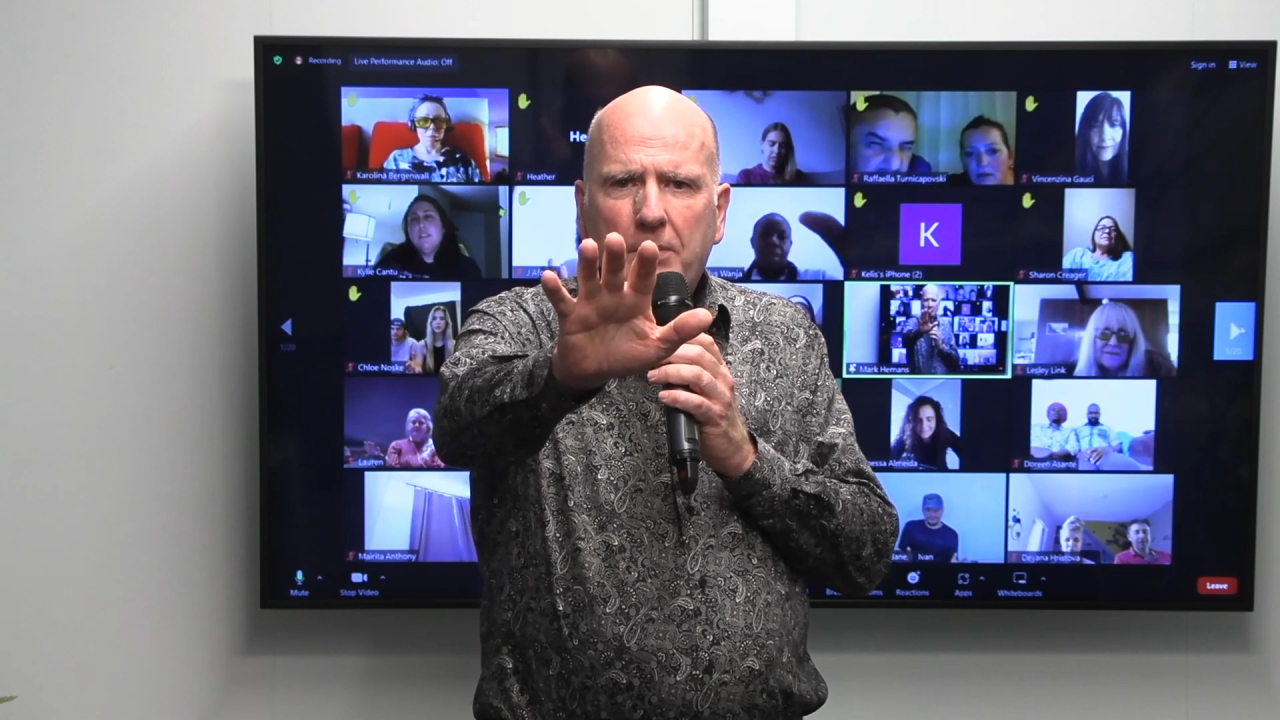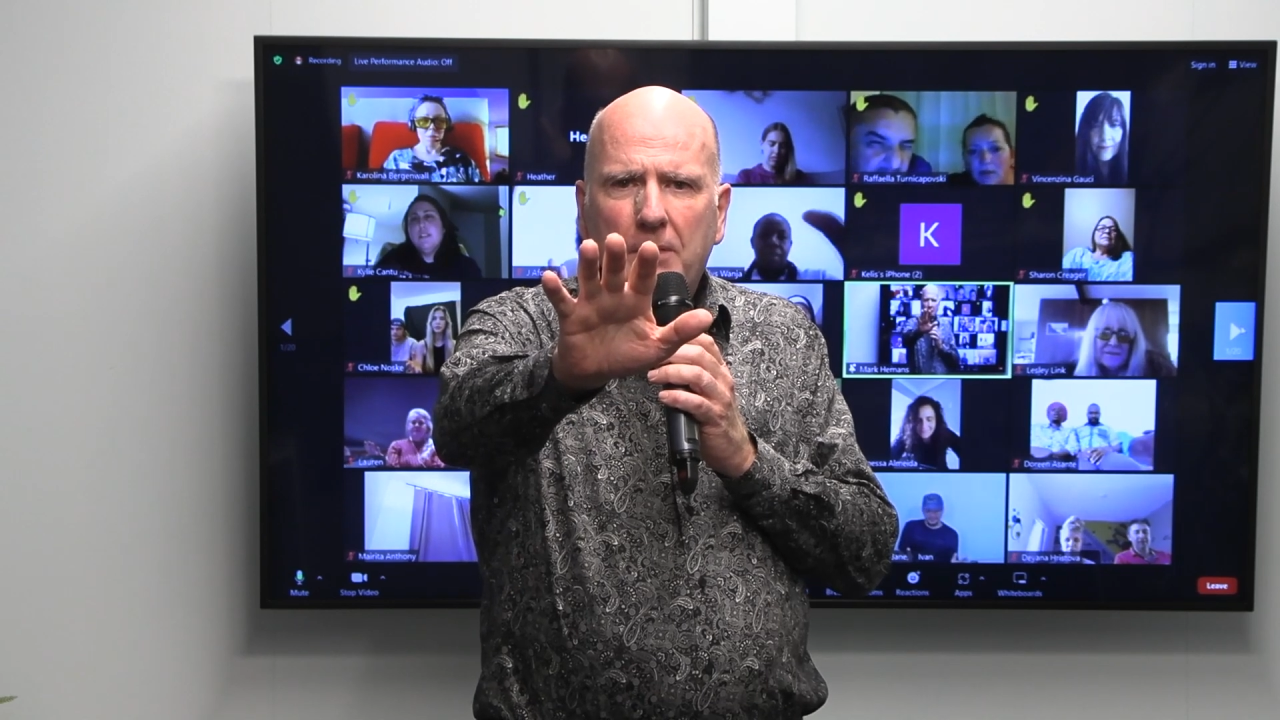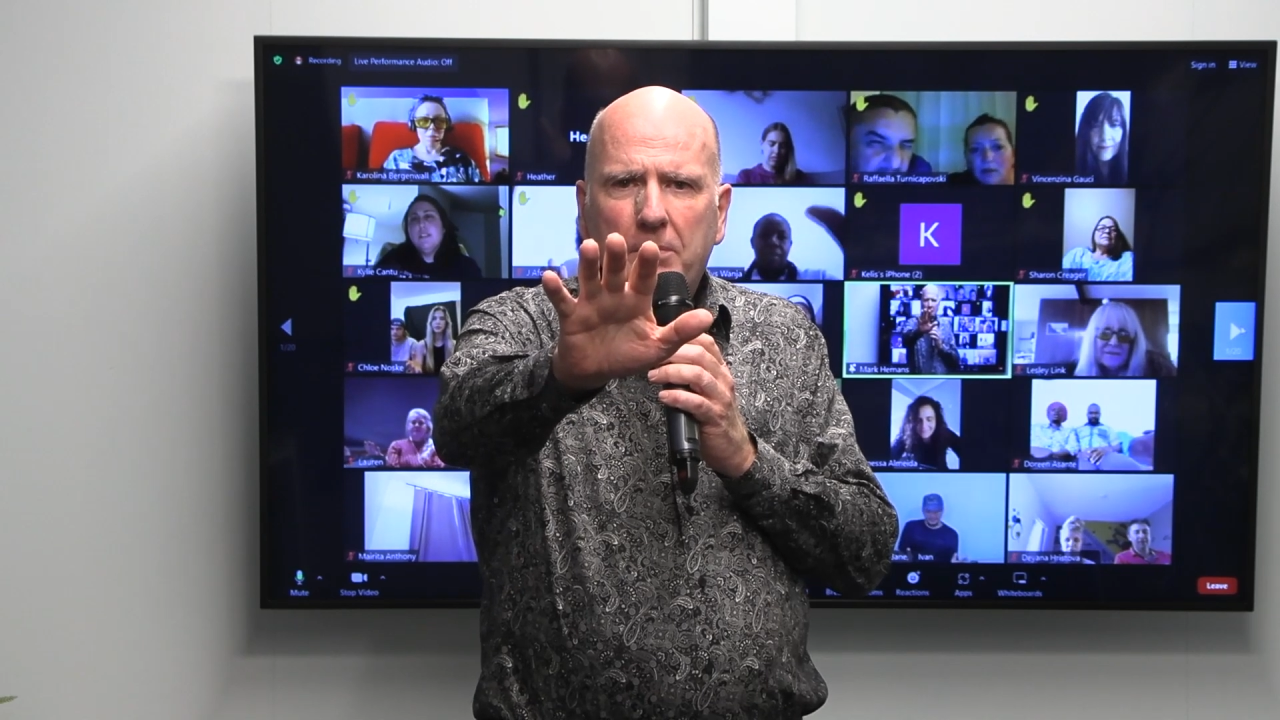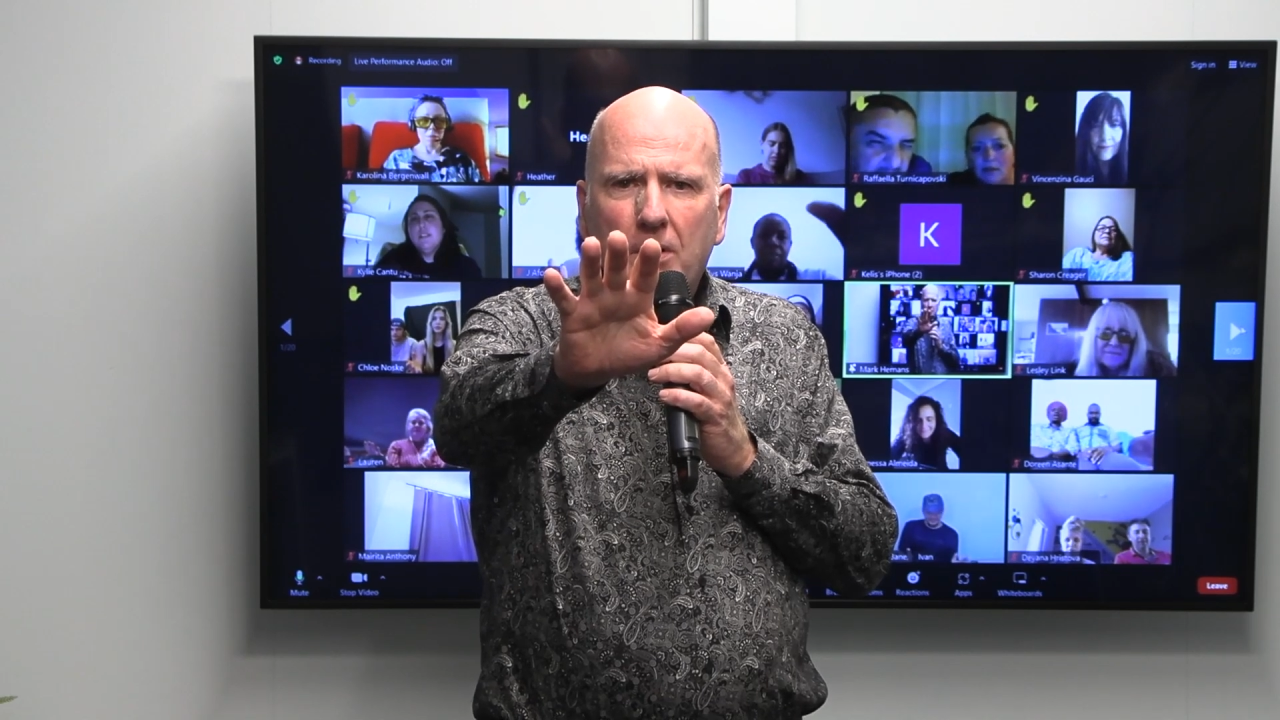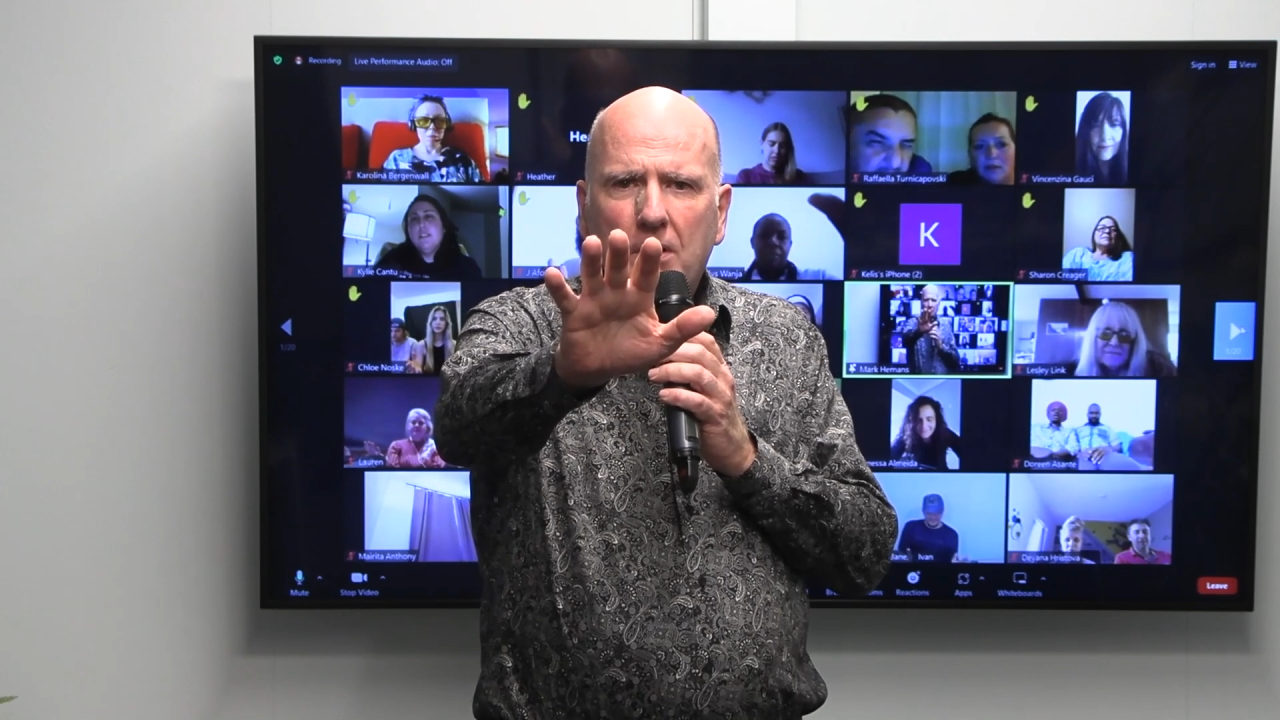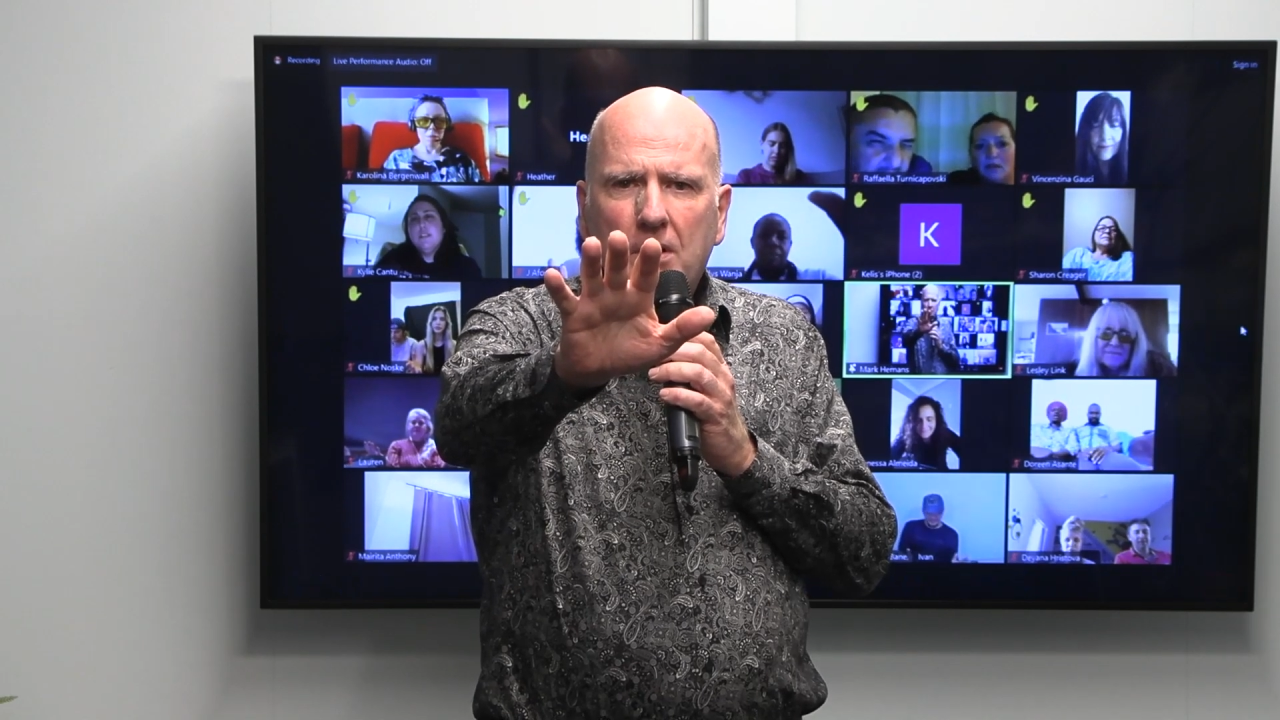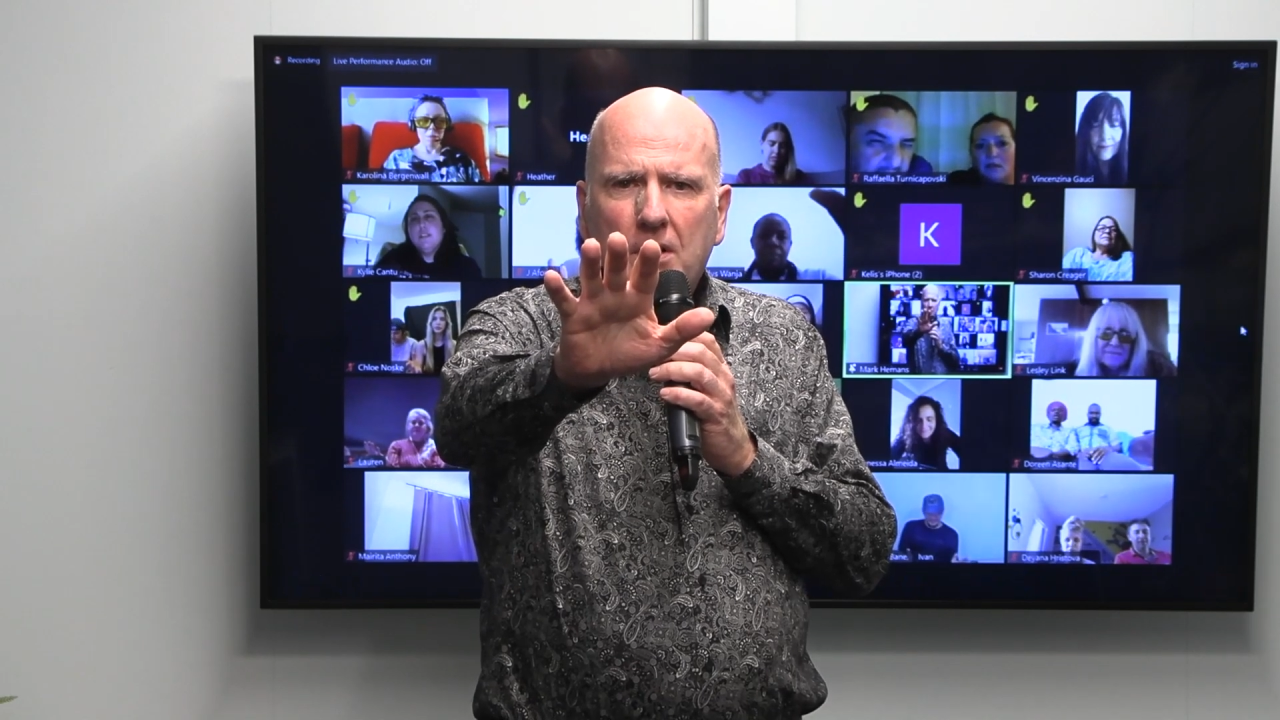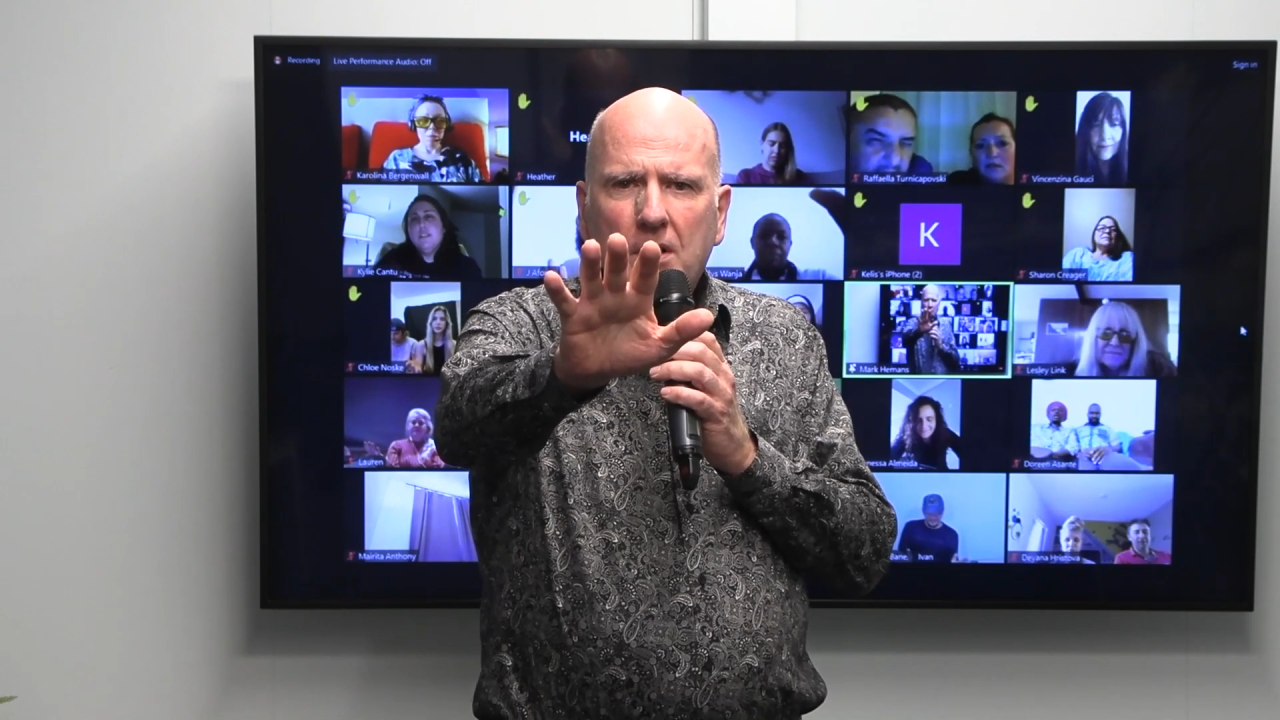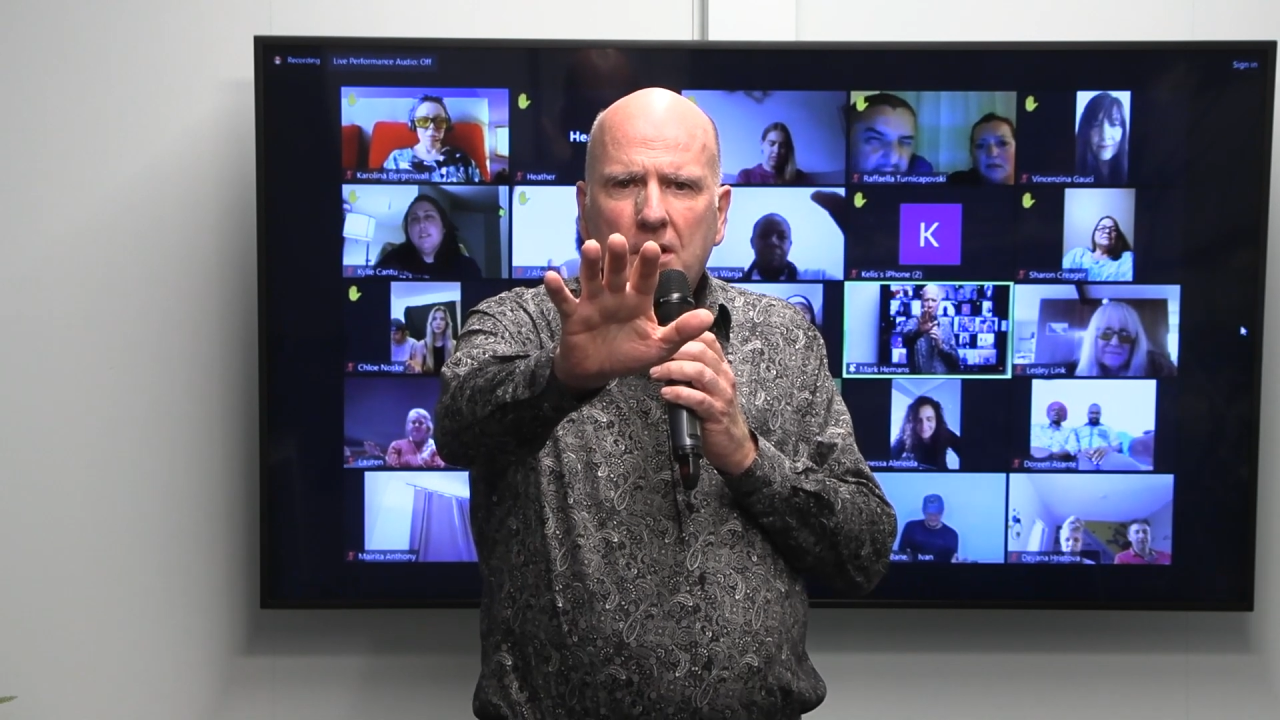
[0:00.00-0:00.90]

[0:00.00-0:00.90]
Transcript: people.